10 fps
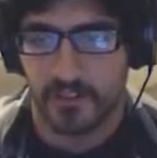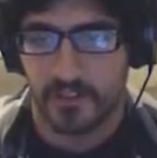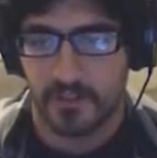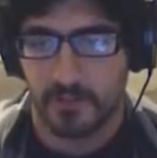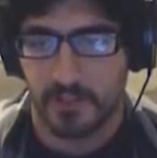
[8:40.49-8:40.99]

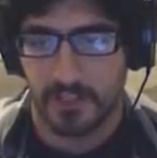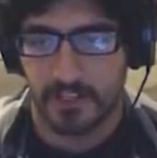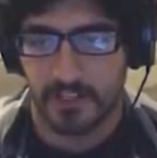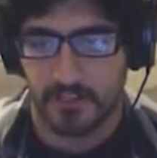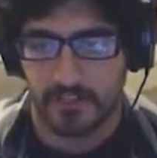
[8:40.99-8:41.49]
But yeah, I got
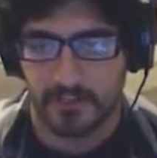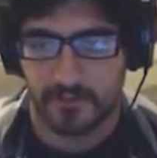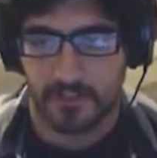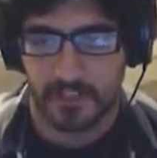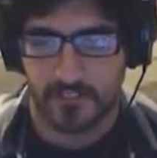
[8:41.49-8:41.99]
into the
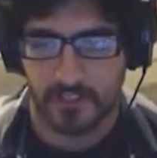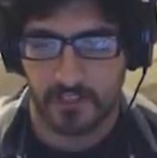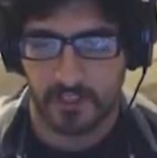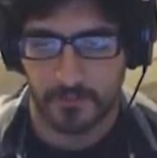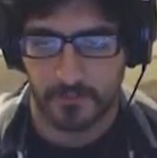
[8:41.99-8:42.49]
fantasy
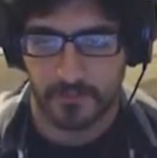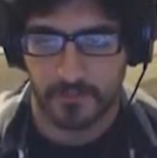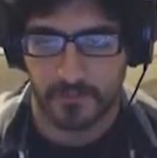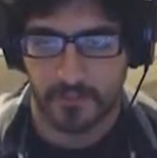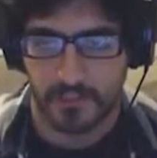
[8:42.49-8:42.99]
games,
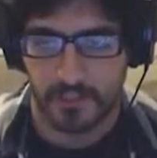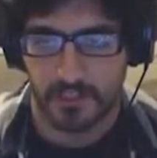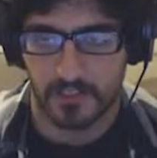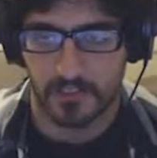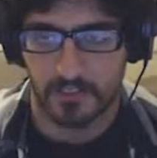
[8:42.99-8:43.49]

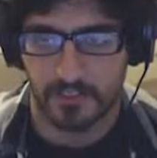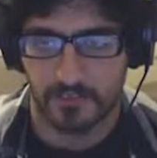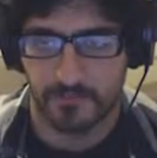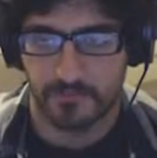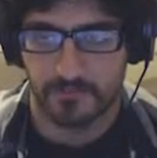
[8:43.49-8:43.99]
and
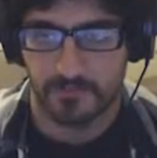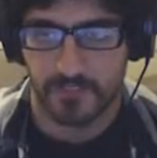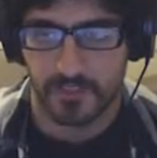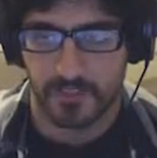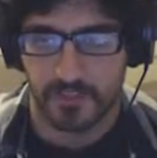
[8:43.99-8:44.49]

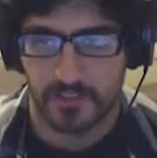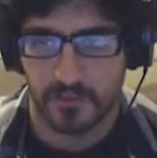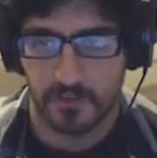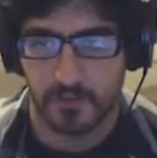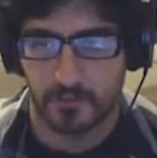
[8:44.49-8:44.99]

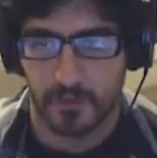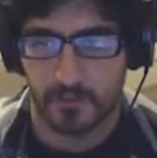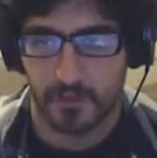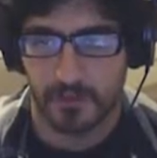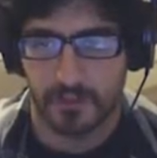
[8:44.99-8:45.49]
my brother
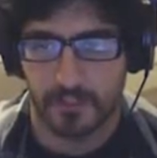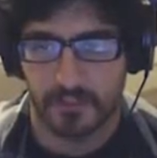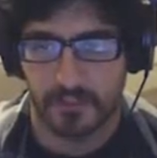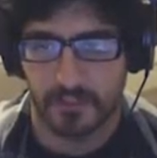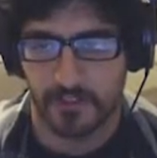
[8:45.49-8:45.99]
and I
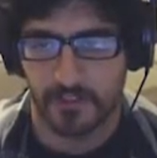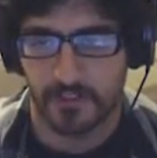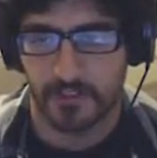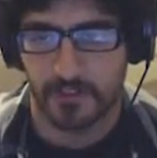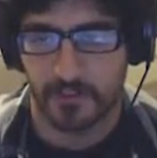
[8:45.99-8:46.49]
started
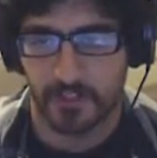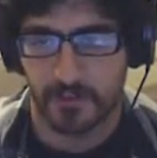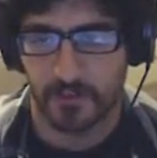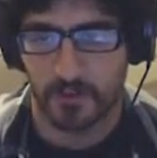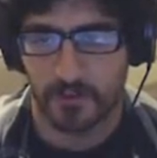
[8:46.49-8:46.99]
looking
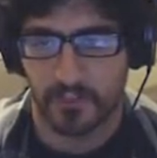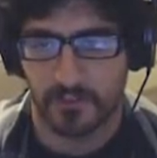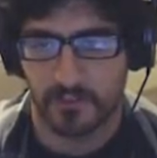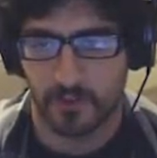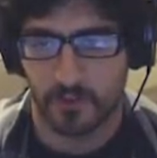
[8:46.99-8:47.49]
more into
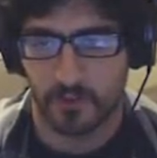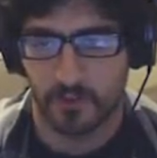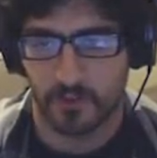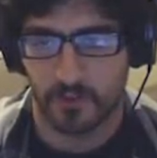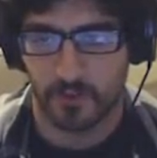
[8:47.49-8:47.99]
the
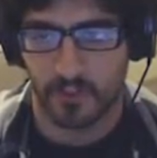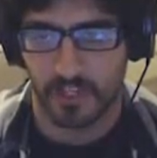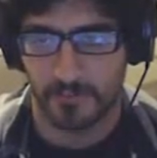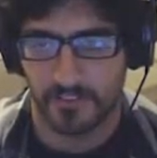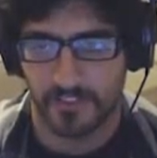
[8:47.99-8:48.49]
whole game
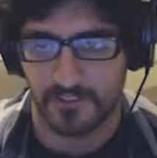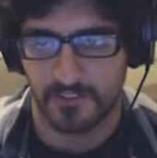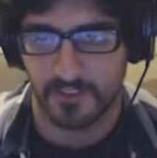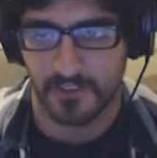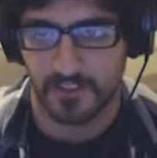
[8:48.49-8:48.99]

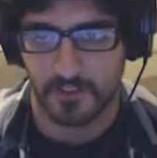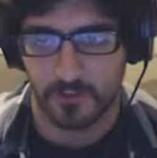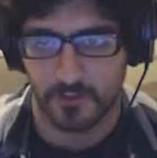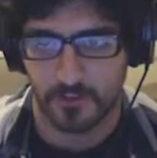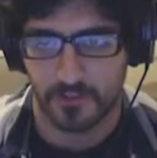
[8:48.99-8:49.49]
testing
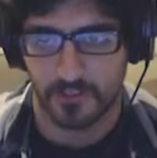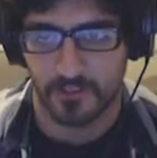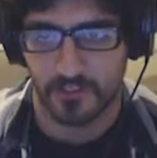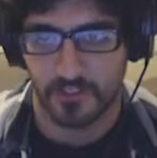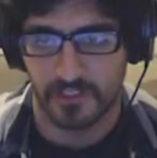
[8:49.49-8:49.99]
culture.
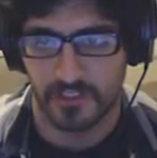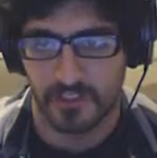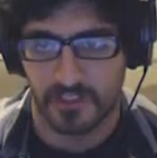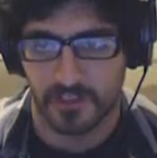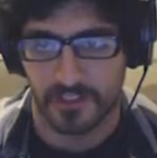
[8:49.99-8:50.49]

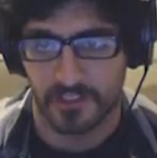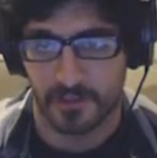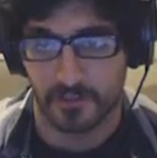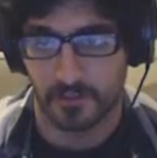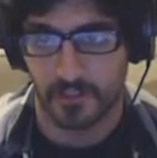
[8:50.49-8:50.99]
Thought that was
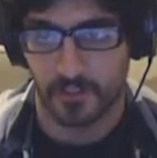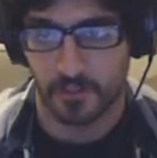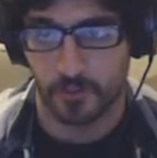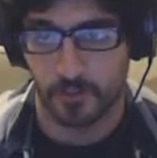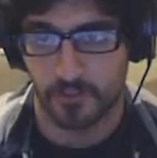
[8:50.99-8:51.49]
really cool.
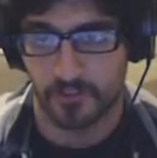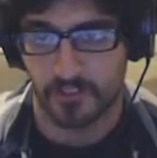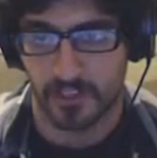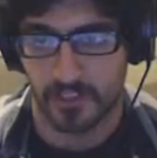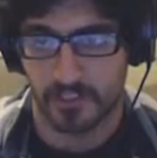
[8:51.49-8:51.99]
We used to
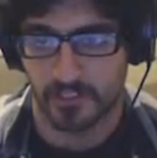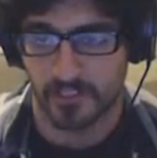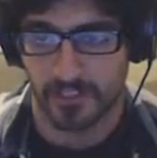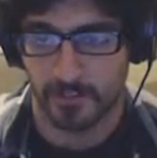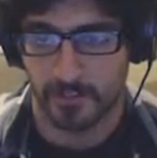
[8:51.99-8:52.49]
get
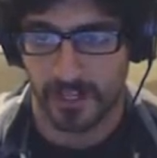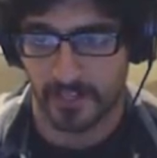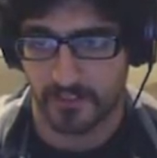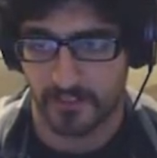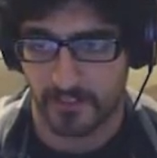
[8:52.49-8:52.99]

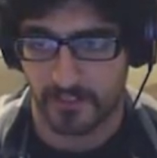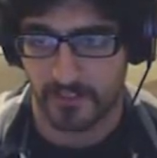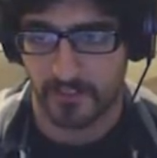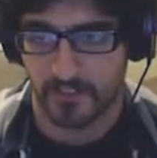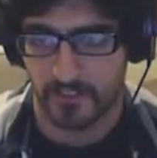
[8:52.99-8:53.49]

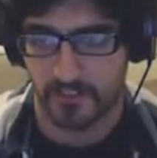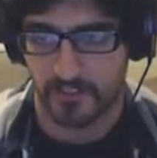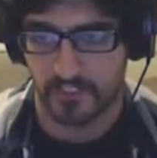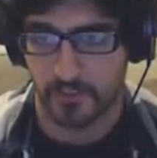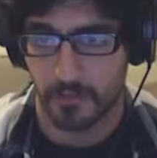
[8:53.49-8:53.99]

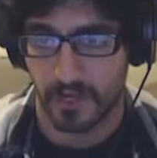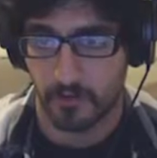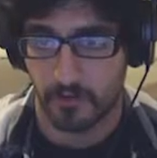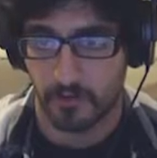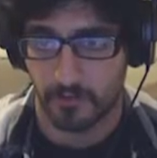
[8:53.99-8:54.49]
Nintendo Power
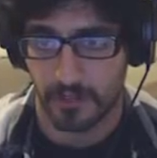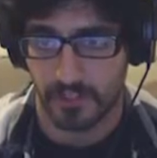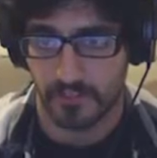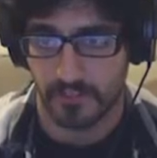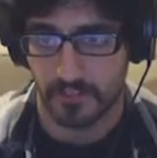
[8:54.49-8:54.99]

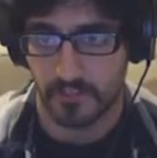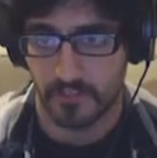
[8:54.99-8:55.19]
magazine